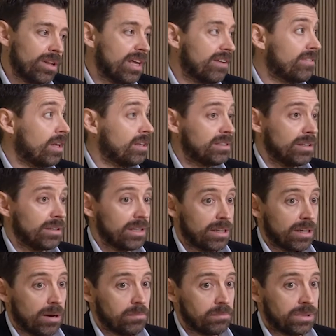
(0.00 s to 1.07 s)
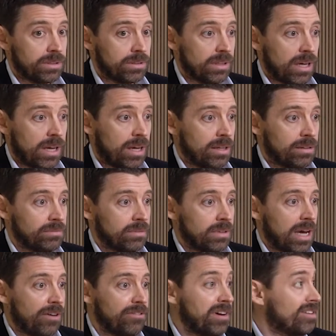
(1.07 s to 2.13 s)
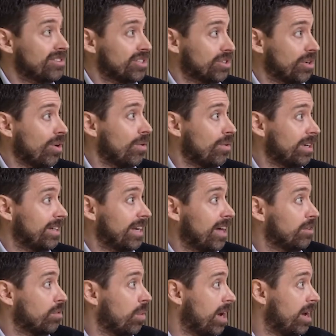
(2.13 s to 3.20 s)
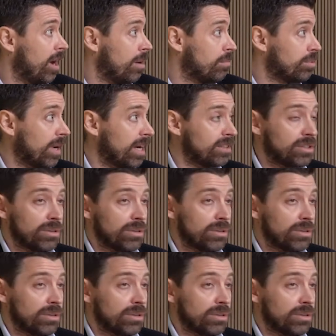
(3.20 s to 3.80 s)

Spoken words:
of that volatility comes on how fast it's growing and on the way up, right?